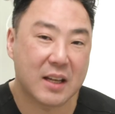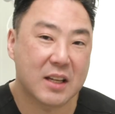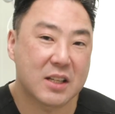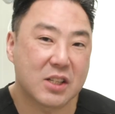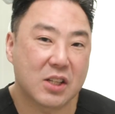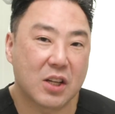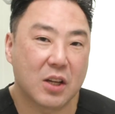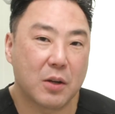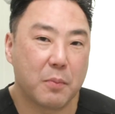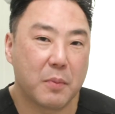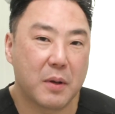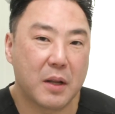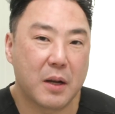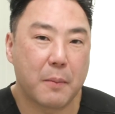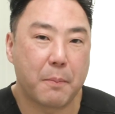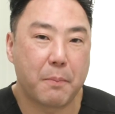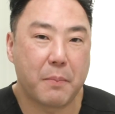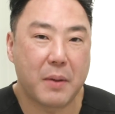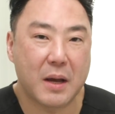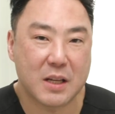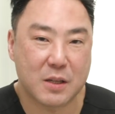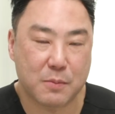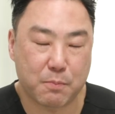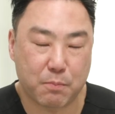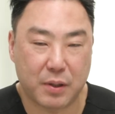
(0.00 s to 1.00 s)
is going to be the
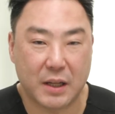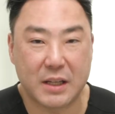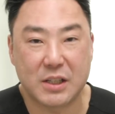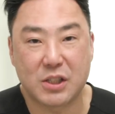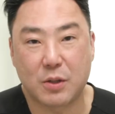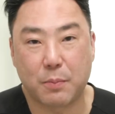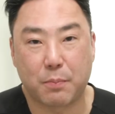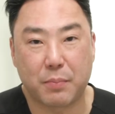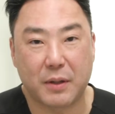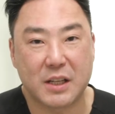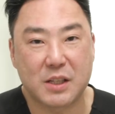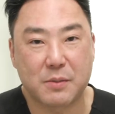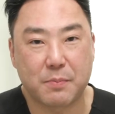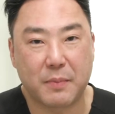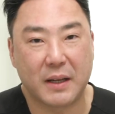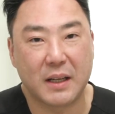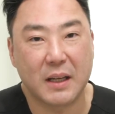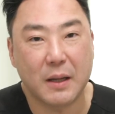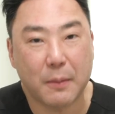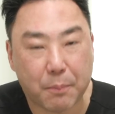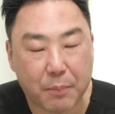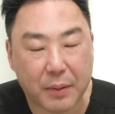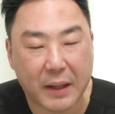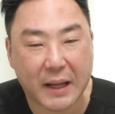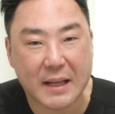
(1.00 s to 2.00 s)
best place to place my
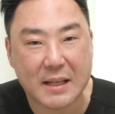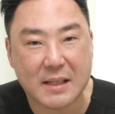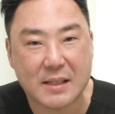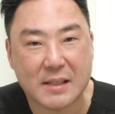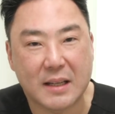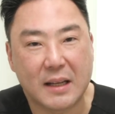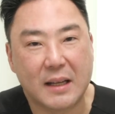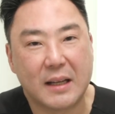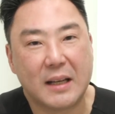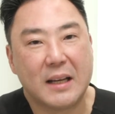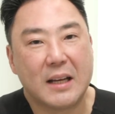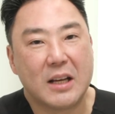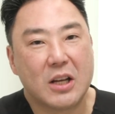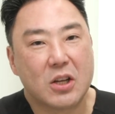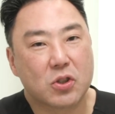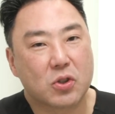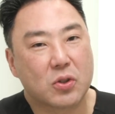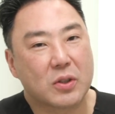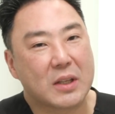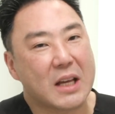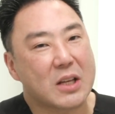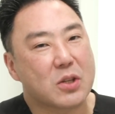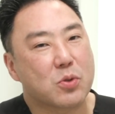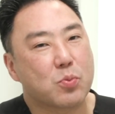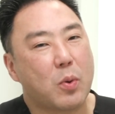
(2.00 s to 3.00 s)
implants. So
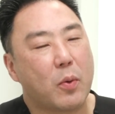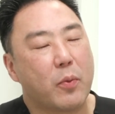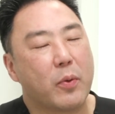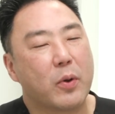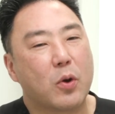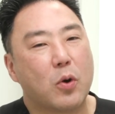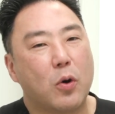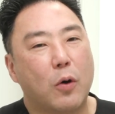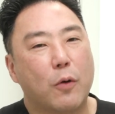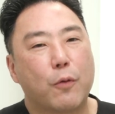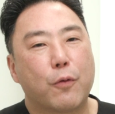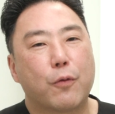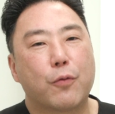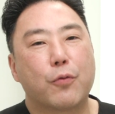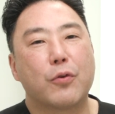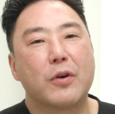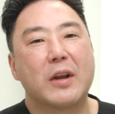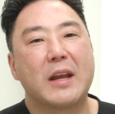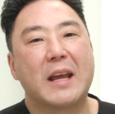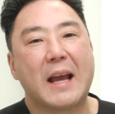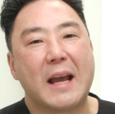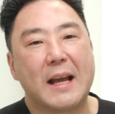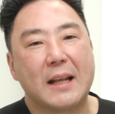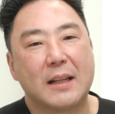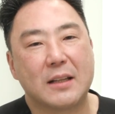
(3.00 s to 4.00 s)
that's what we call
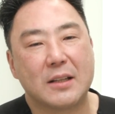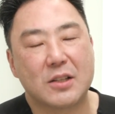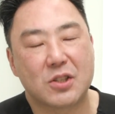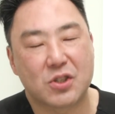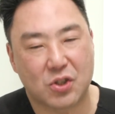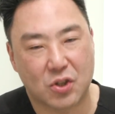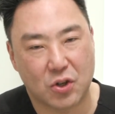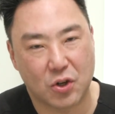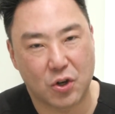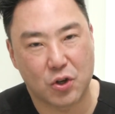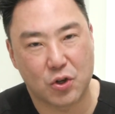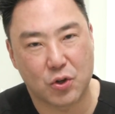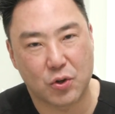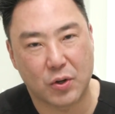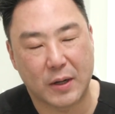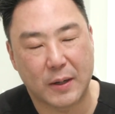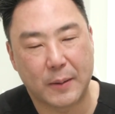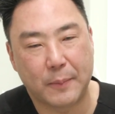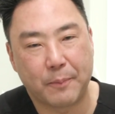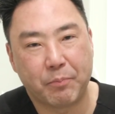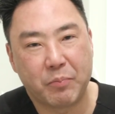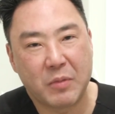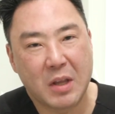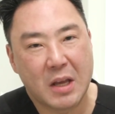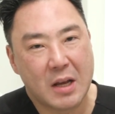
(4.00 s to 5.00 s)
free-handed surgery.
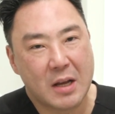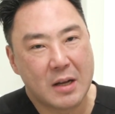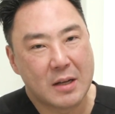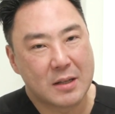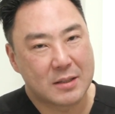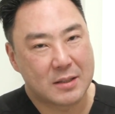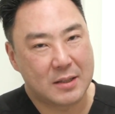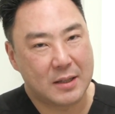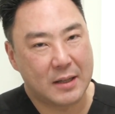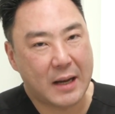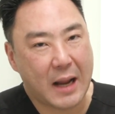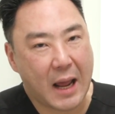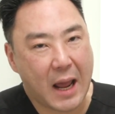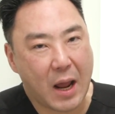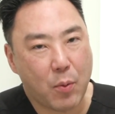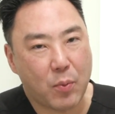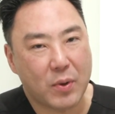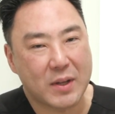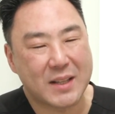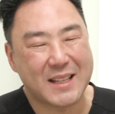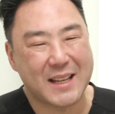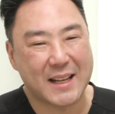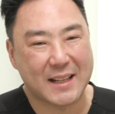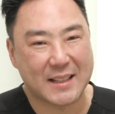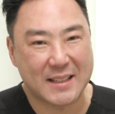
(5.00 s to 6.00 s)
Today
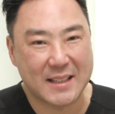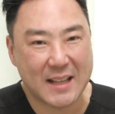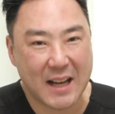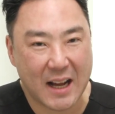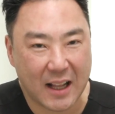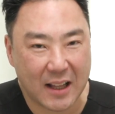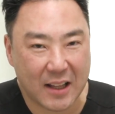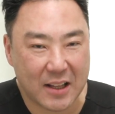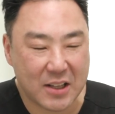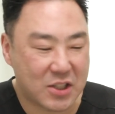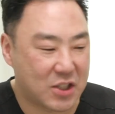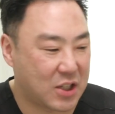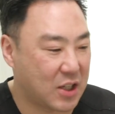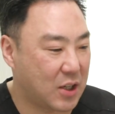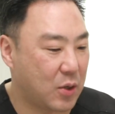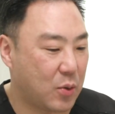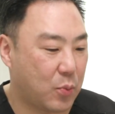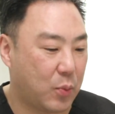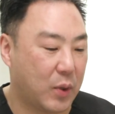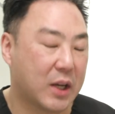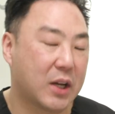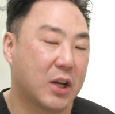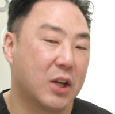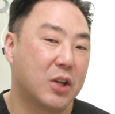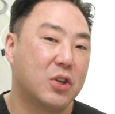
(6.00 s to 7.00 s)
with technology,
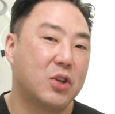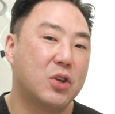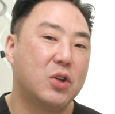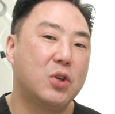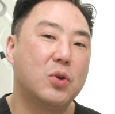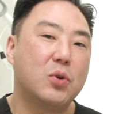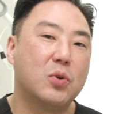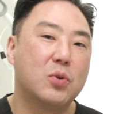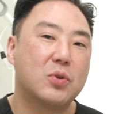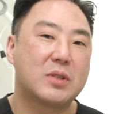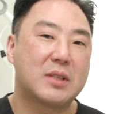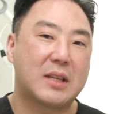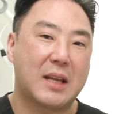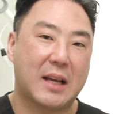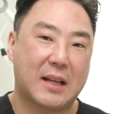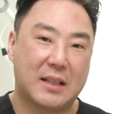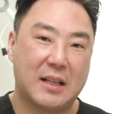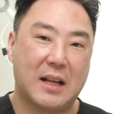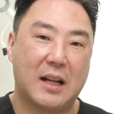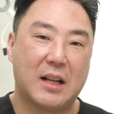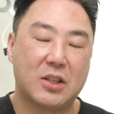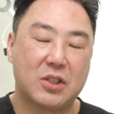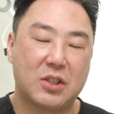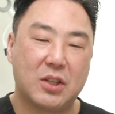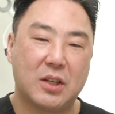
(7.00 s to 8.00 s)
we can use
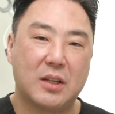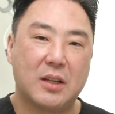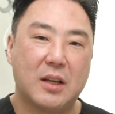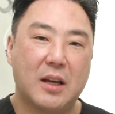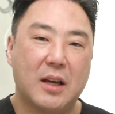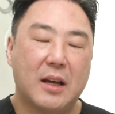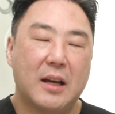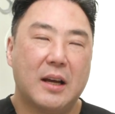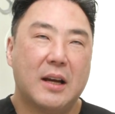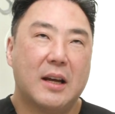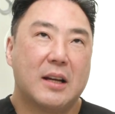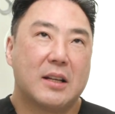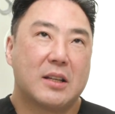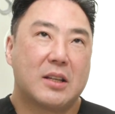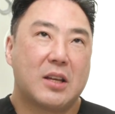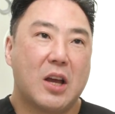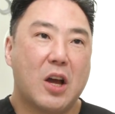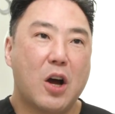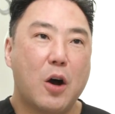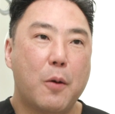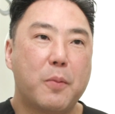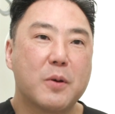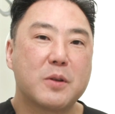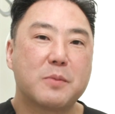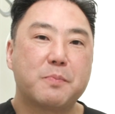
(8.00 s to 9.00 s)
technology to
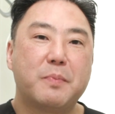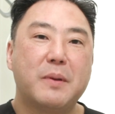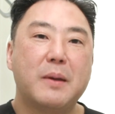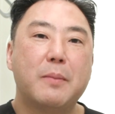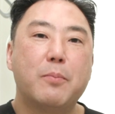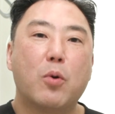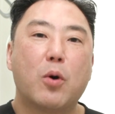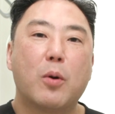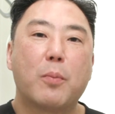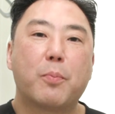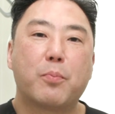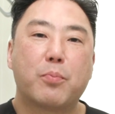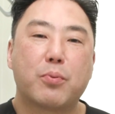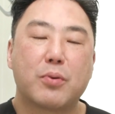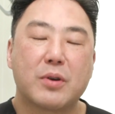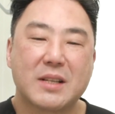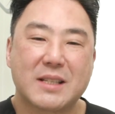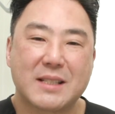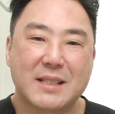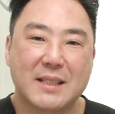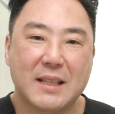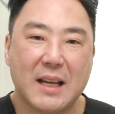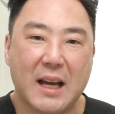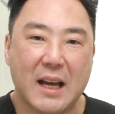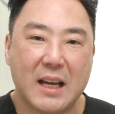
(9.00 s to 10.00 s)
help us be more
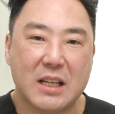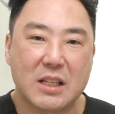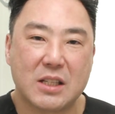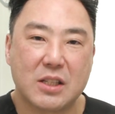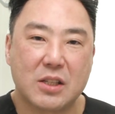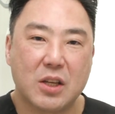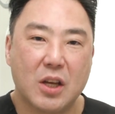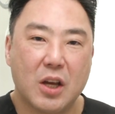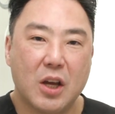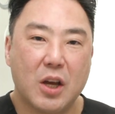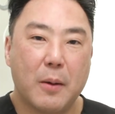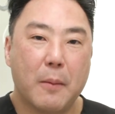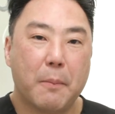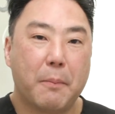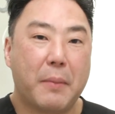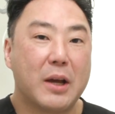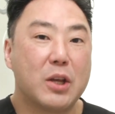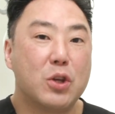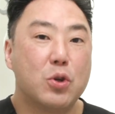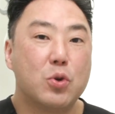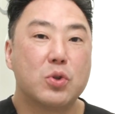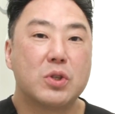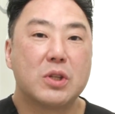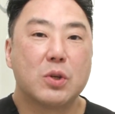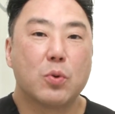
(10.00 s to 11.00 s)
precise by
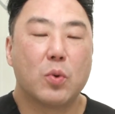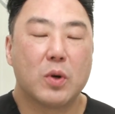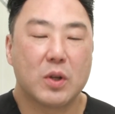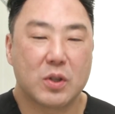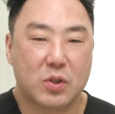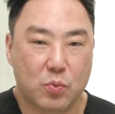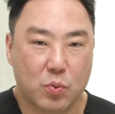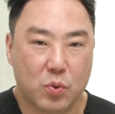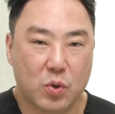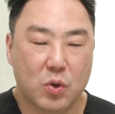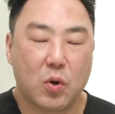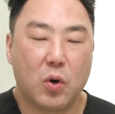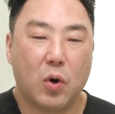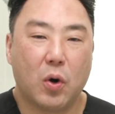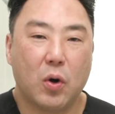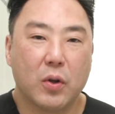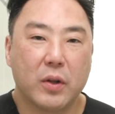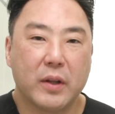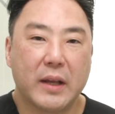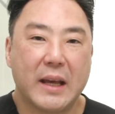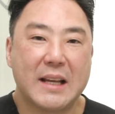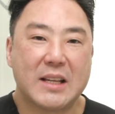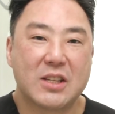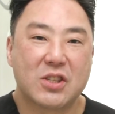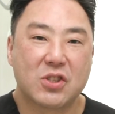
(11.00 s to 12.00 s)
using what we
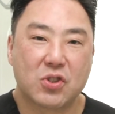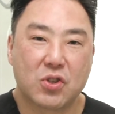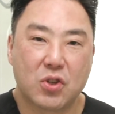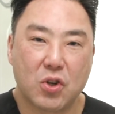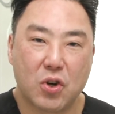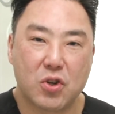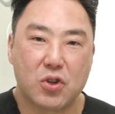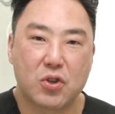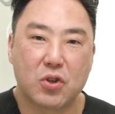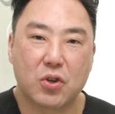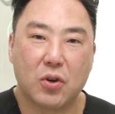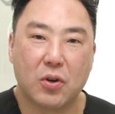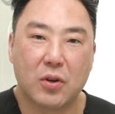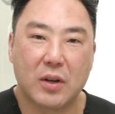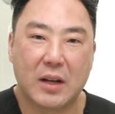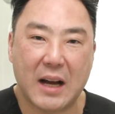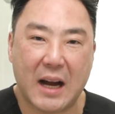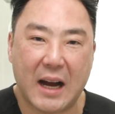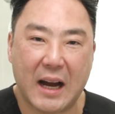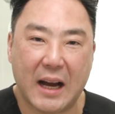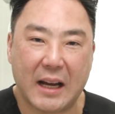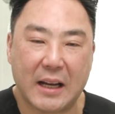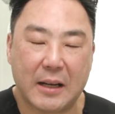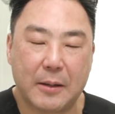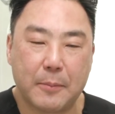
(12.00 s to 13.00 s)
call a surgical
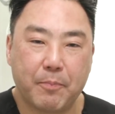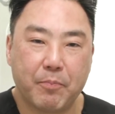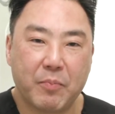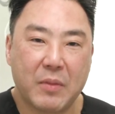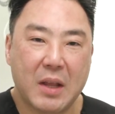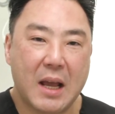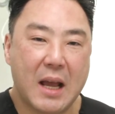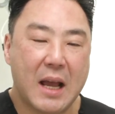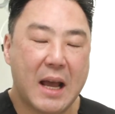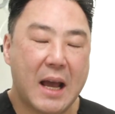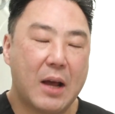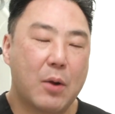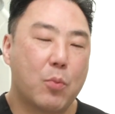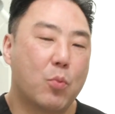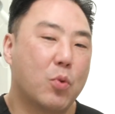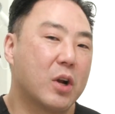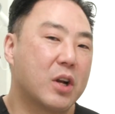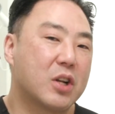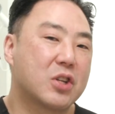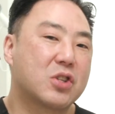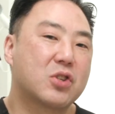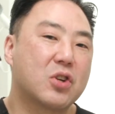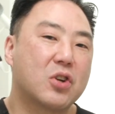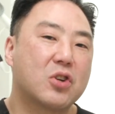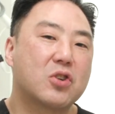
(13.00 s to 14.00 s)
guide. And what
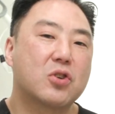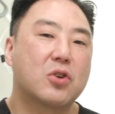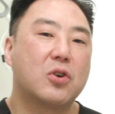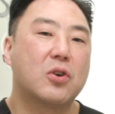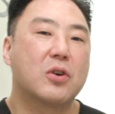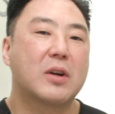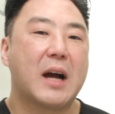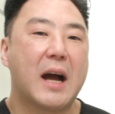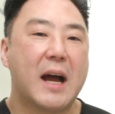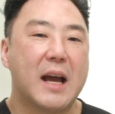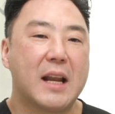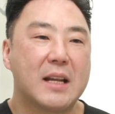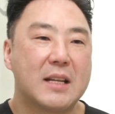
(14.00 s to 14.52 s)
a surgical guide